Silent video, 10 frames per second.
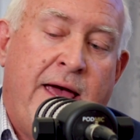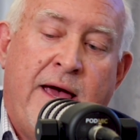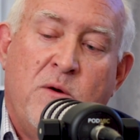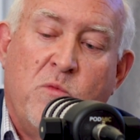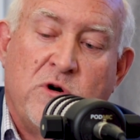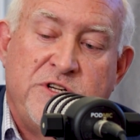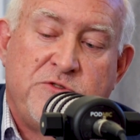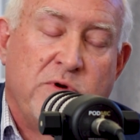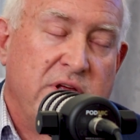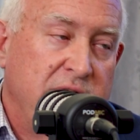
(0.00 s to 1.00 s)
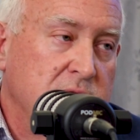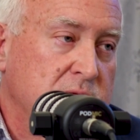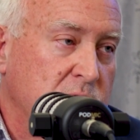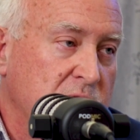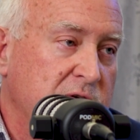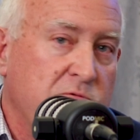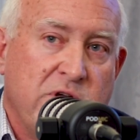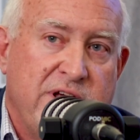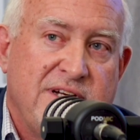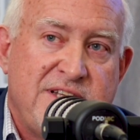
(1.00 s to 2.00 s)
And we're
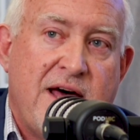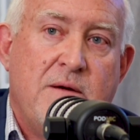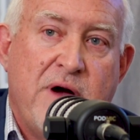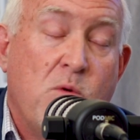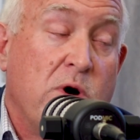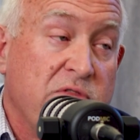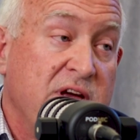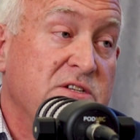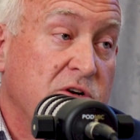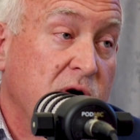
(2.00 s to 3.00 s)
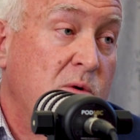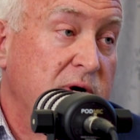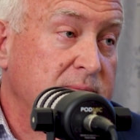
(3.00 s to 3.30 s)
really excited about where things are going.